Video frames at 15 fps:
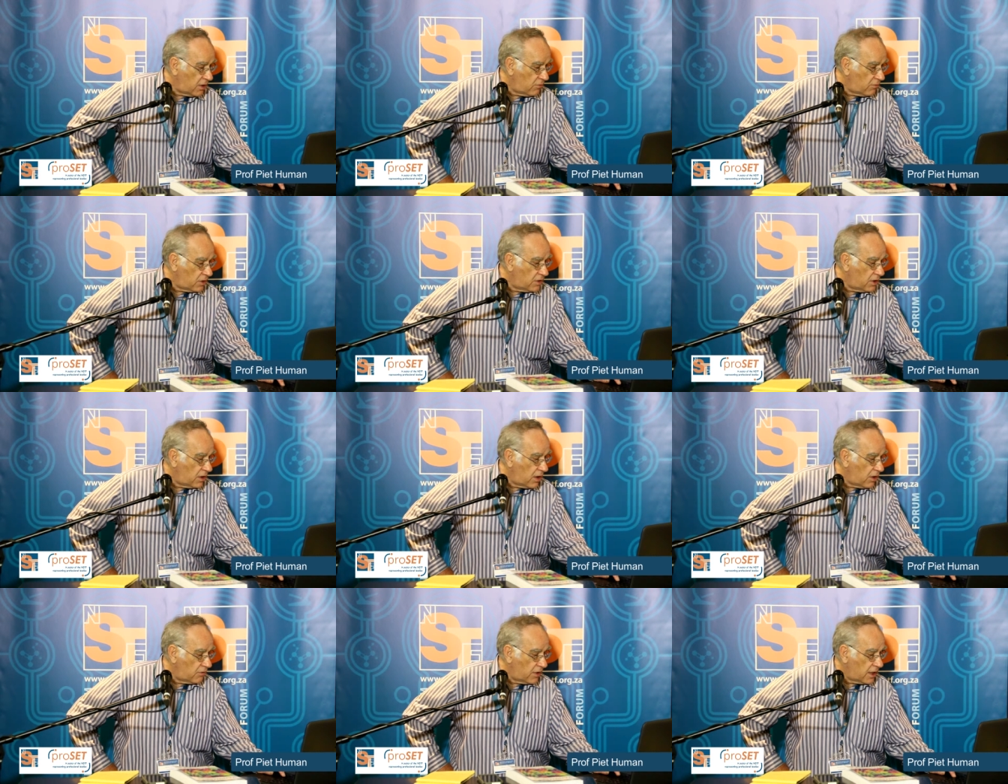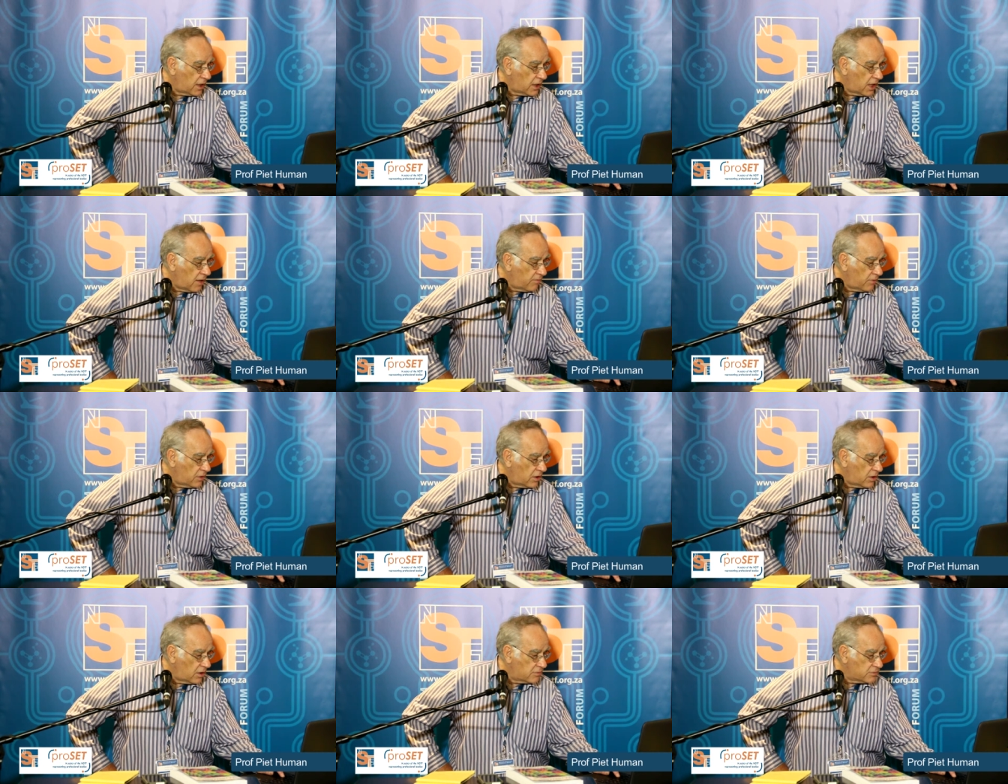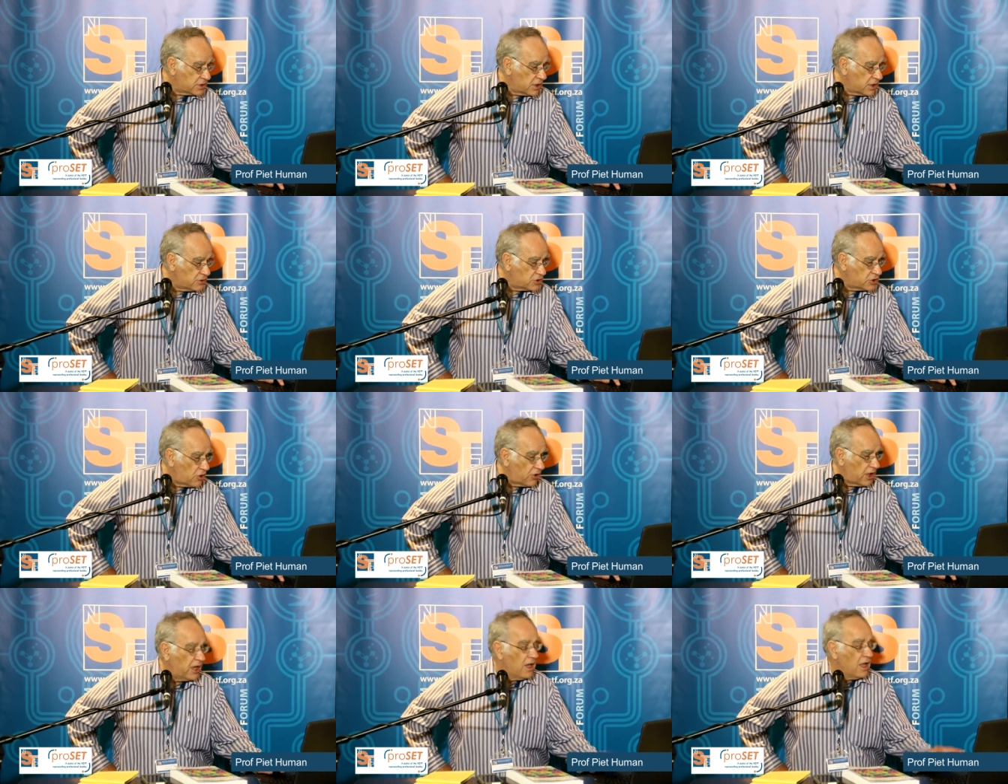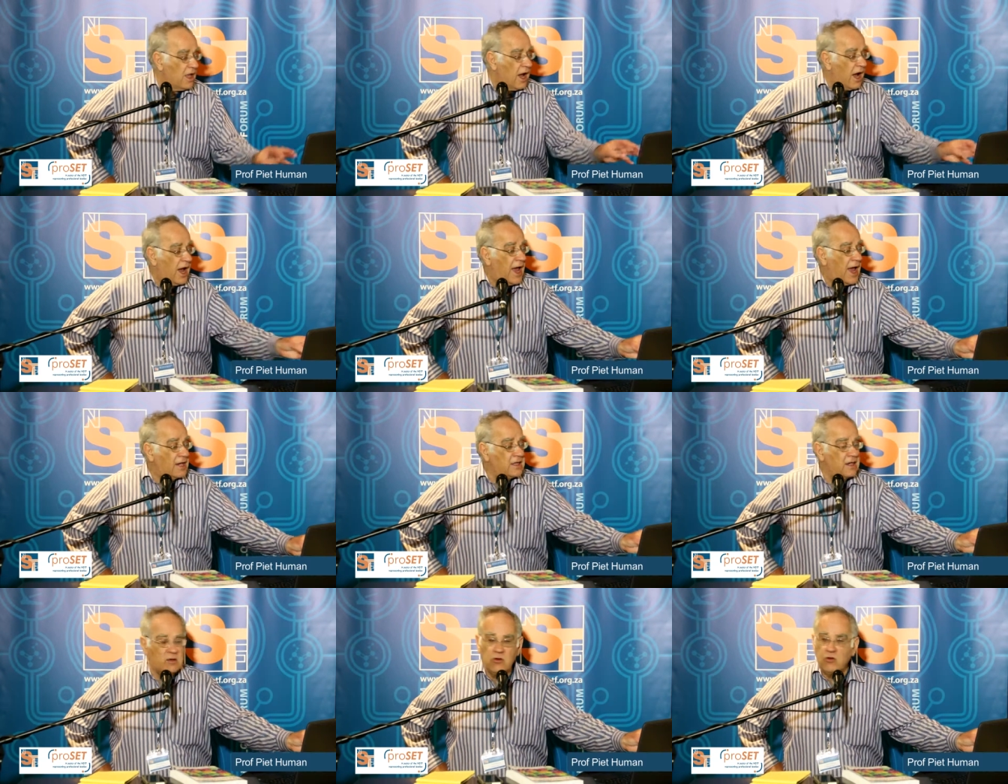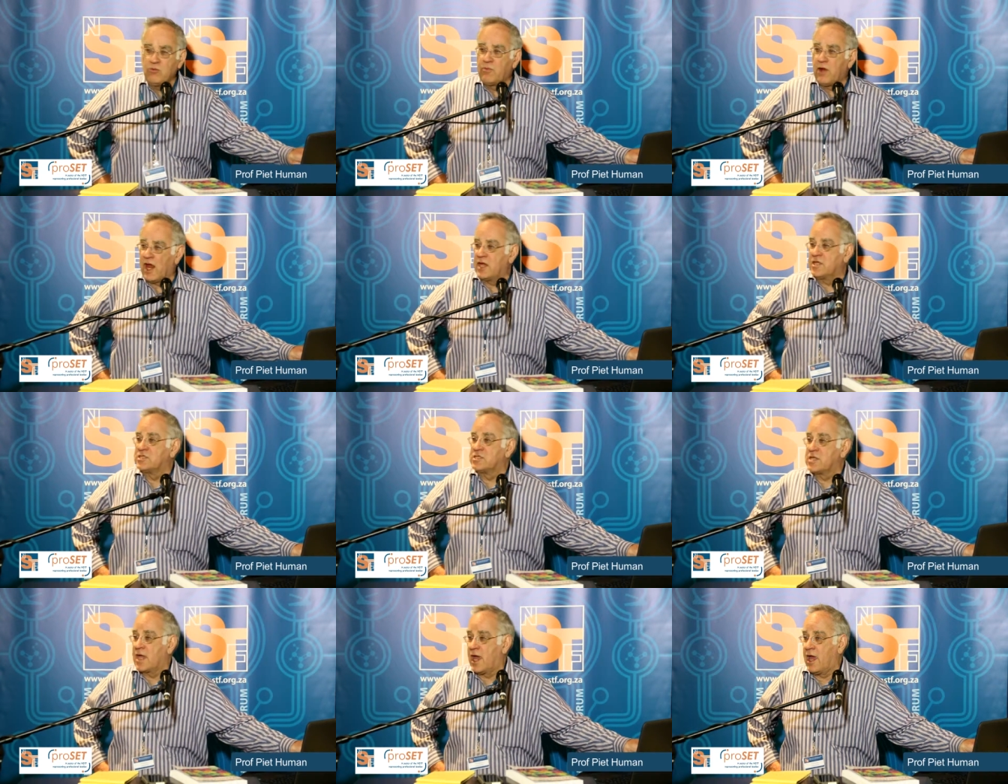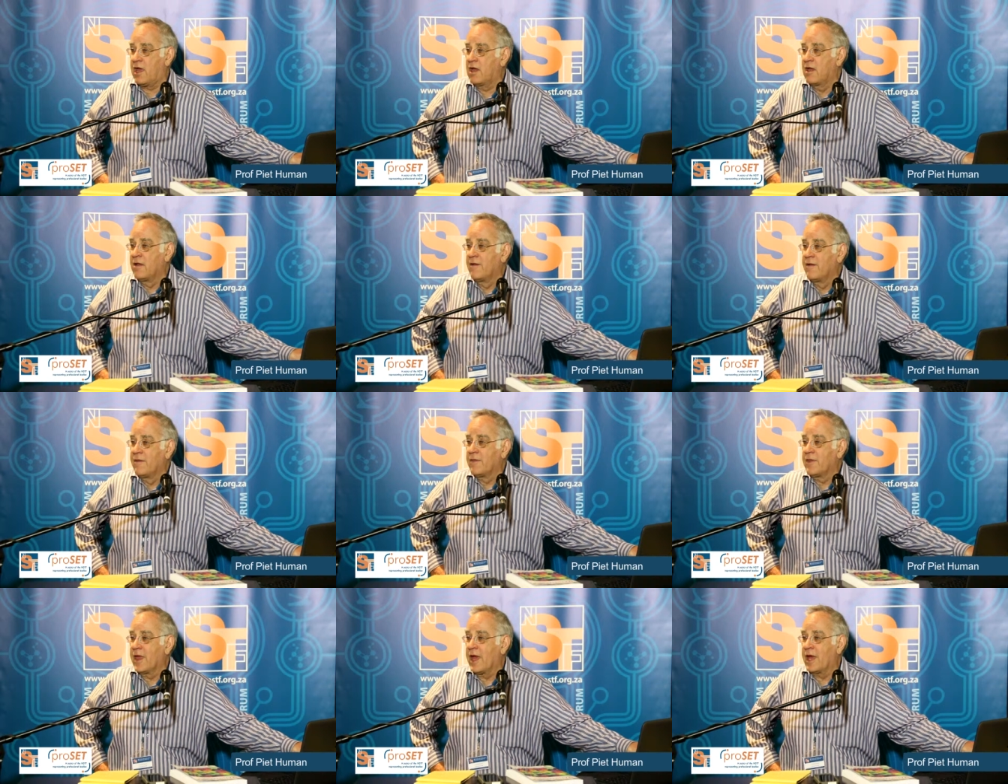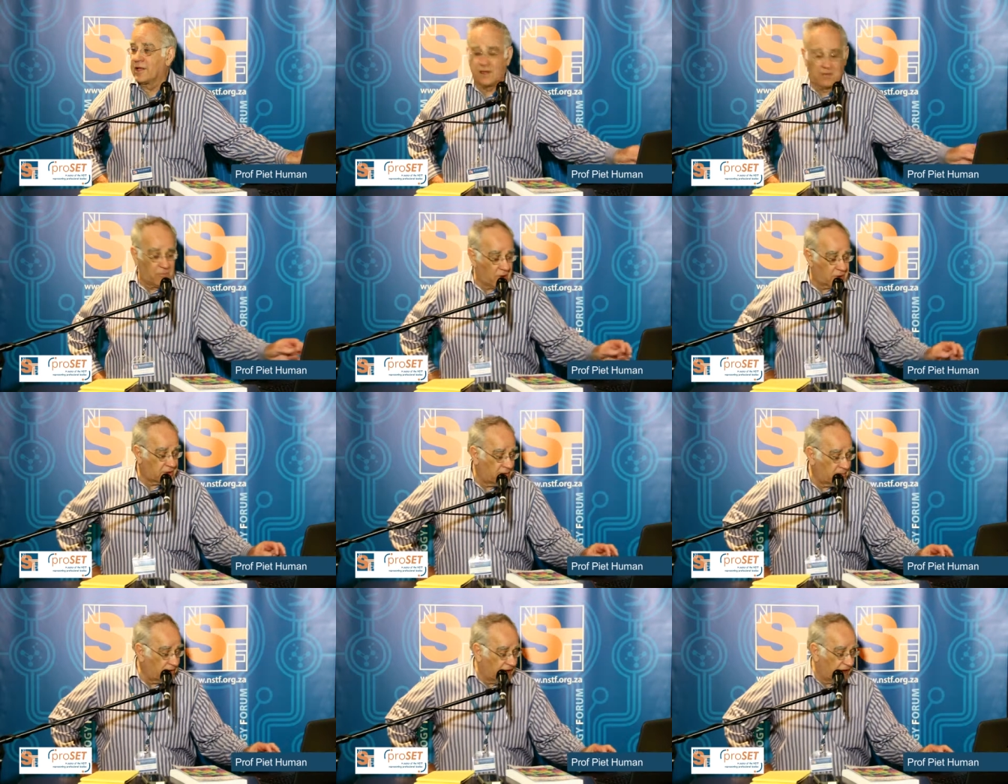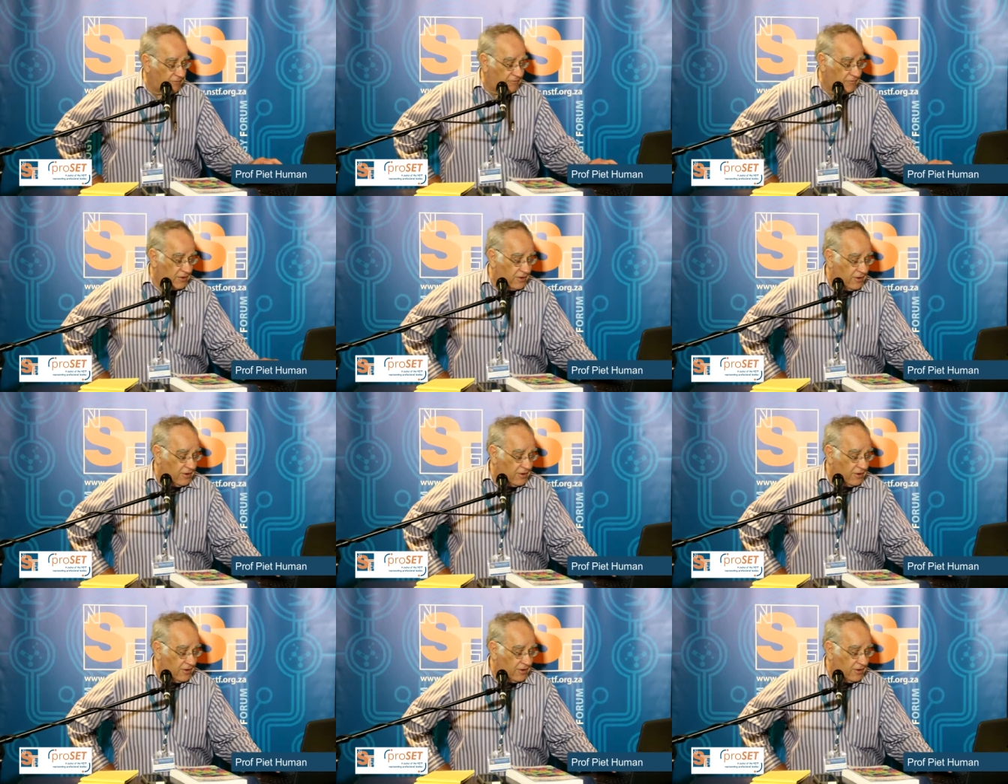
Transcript: I wonder how that happened, and I'm so sorry. I had the 2 breads there at the bottom left.